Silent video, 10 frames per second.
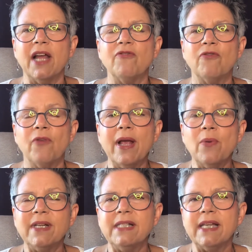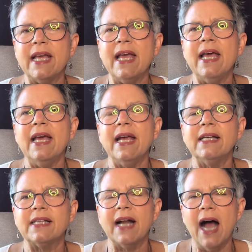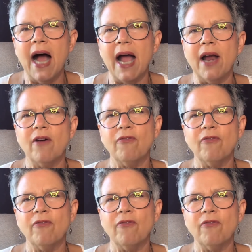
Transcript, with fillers: and frequency is at a higher